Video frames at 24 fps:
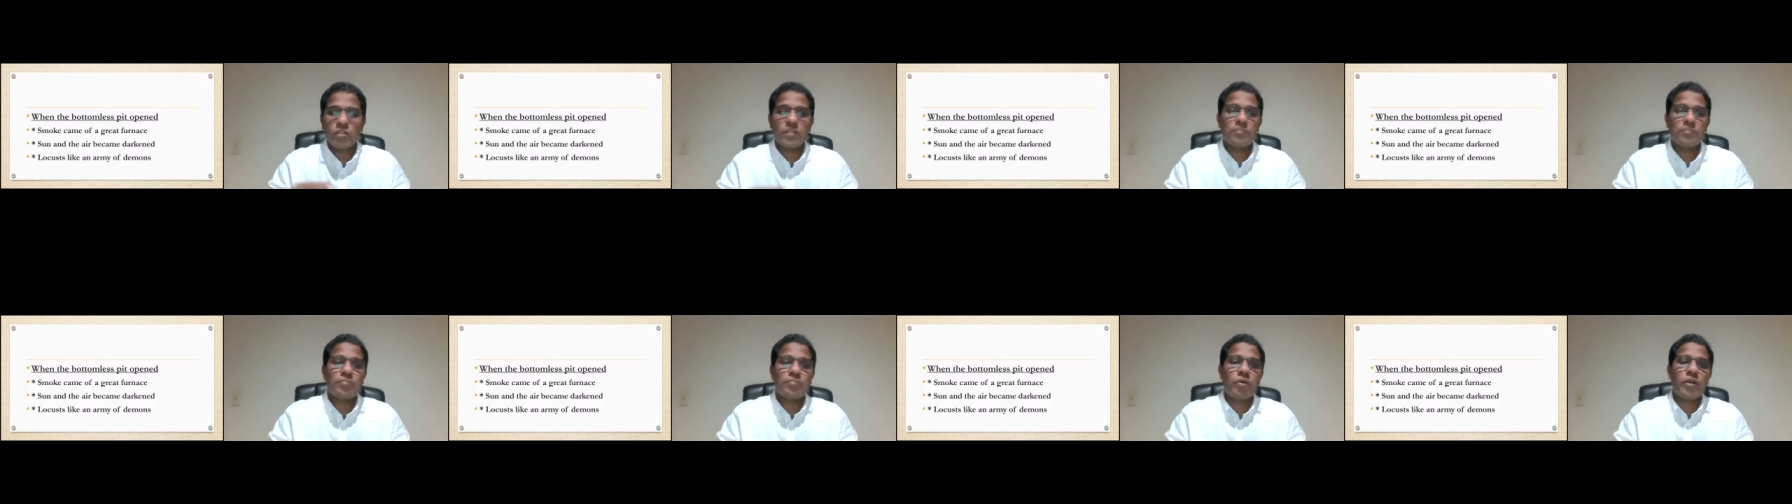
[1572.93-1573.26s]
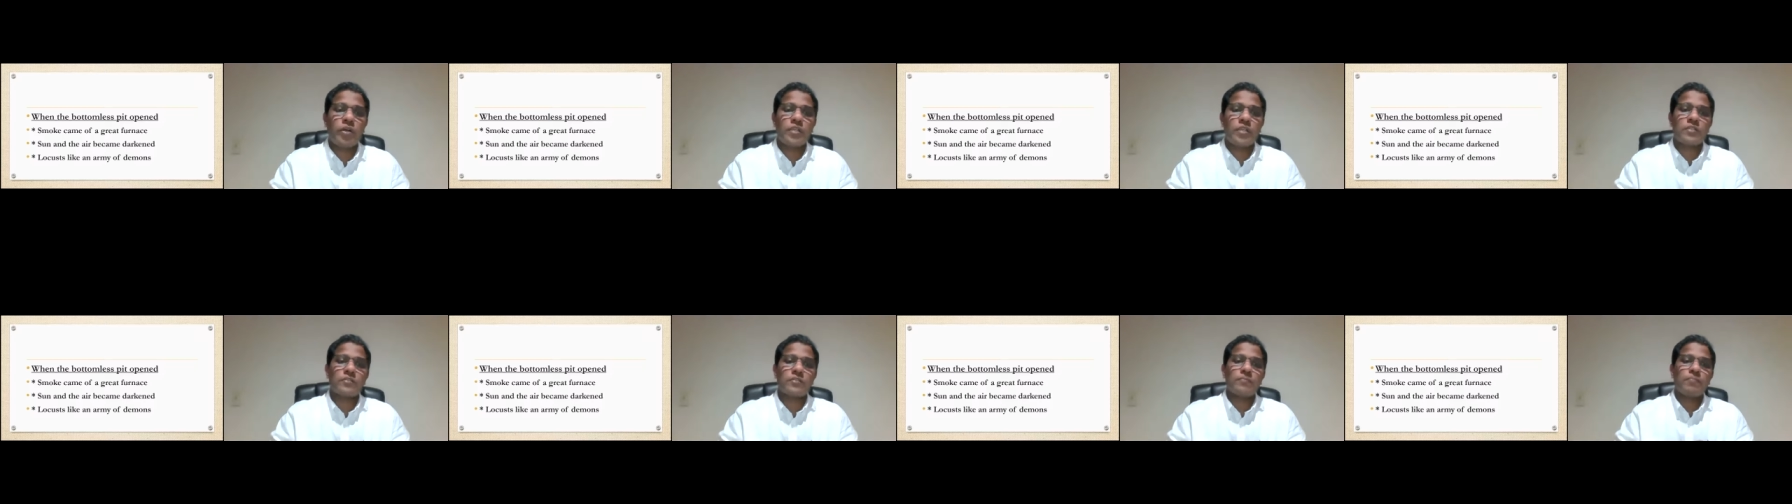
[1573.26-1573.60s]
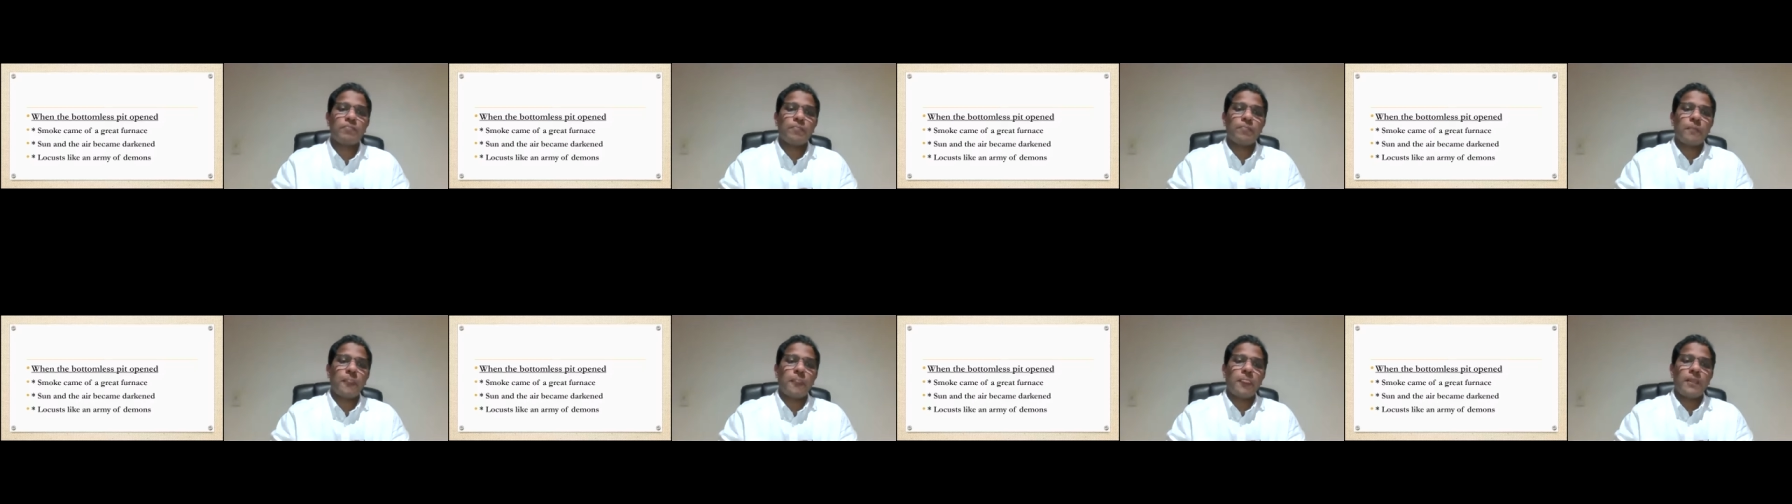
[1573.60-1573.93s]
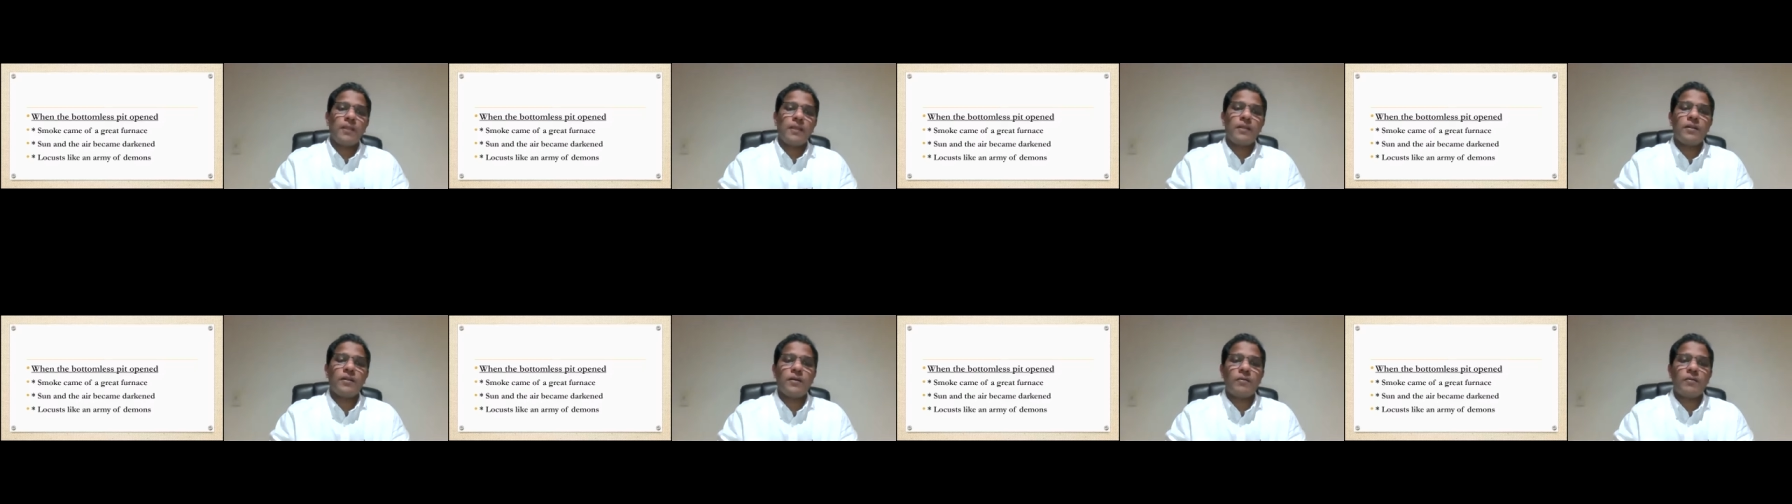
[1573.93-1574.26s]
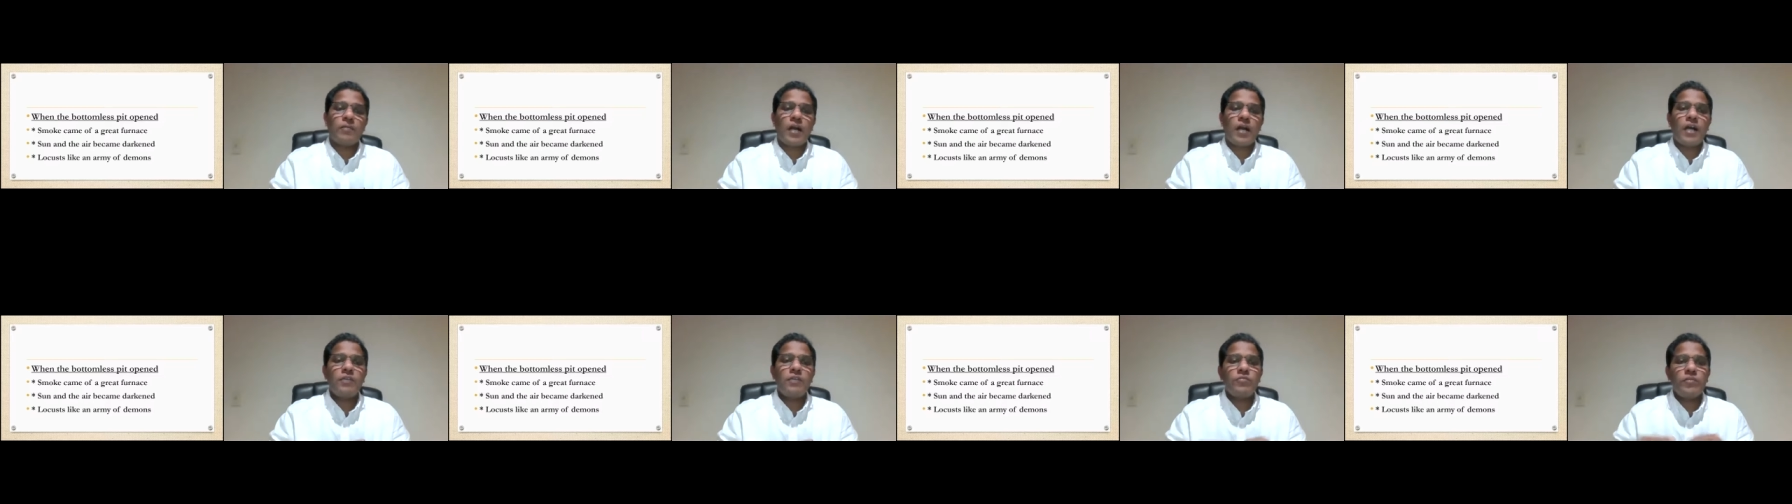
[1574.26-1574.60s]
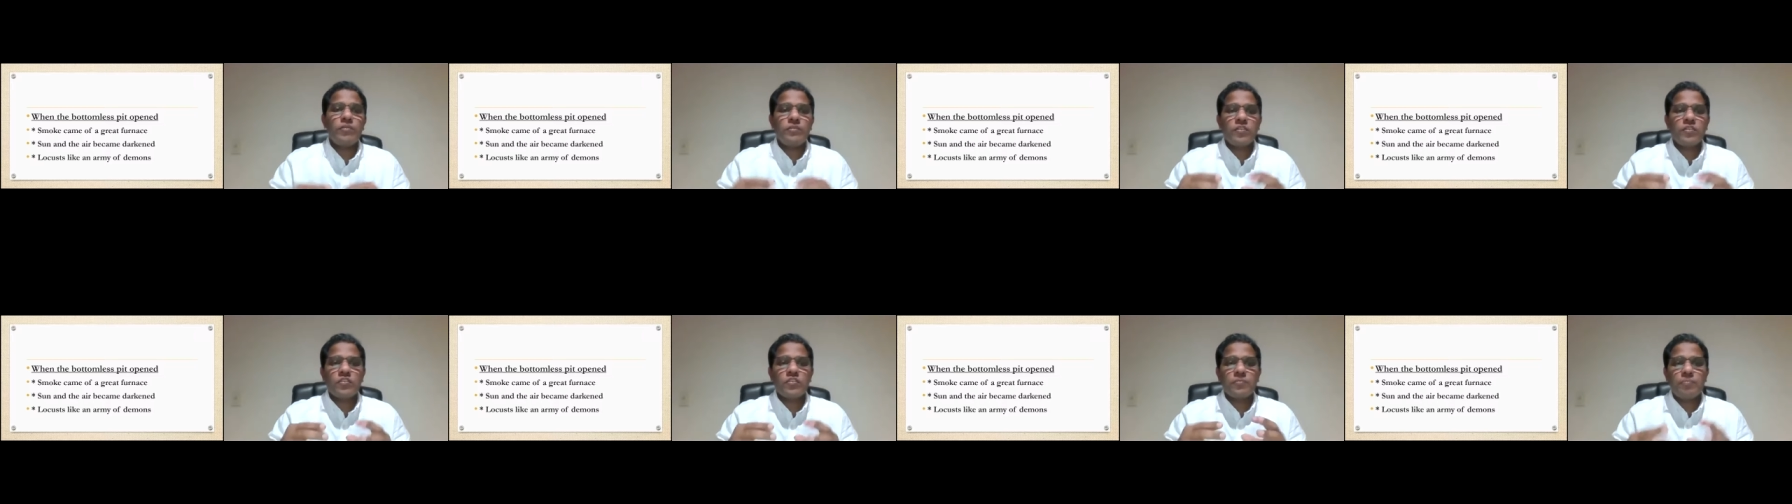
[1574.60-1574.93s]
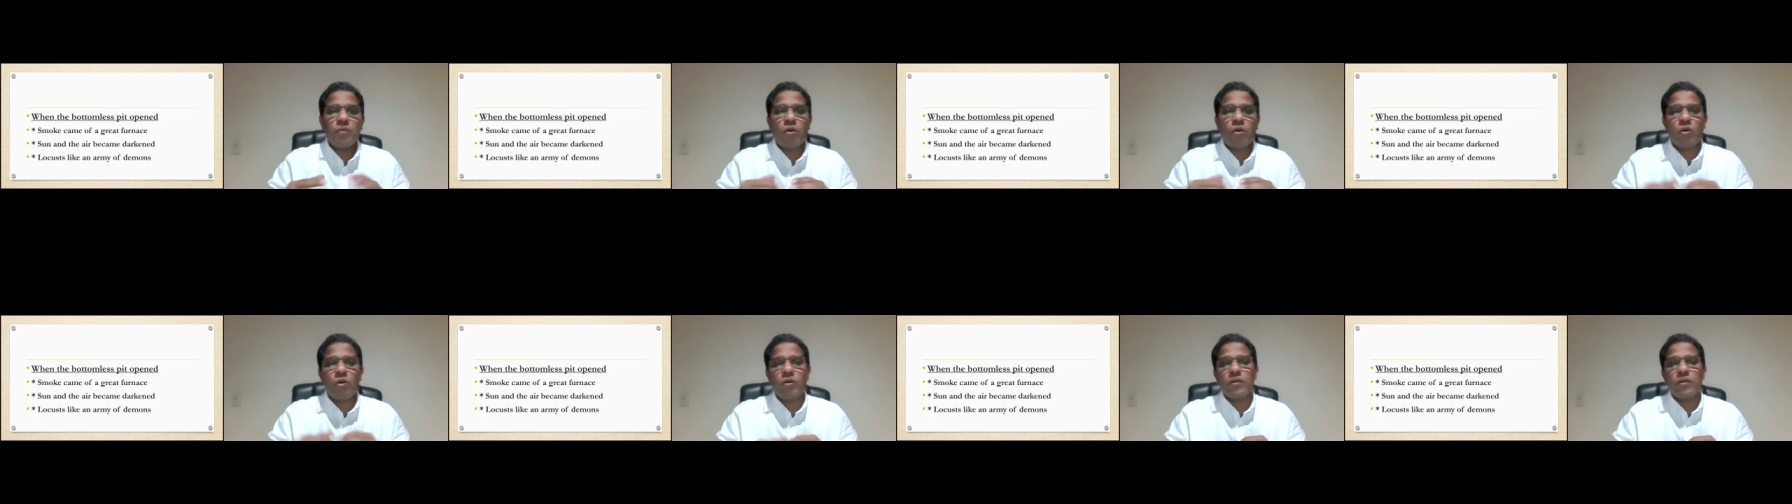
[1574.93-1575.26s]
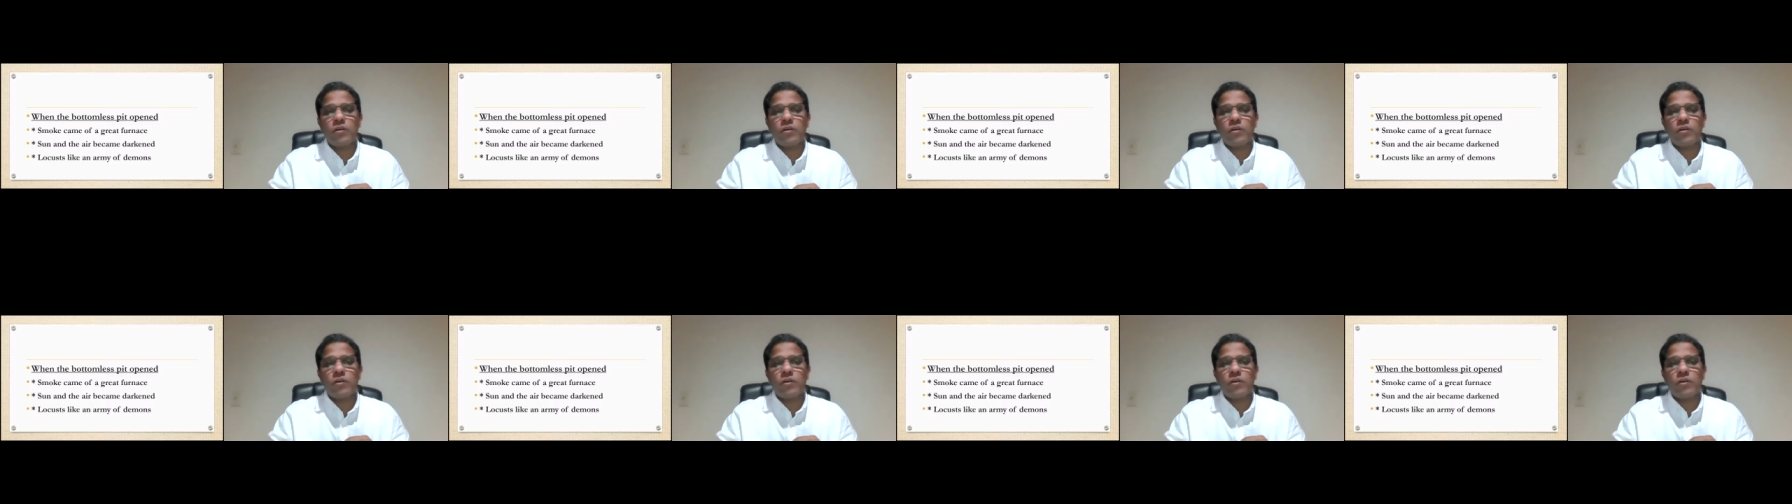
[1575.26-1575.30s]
points. You know, out of the smoke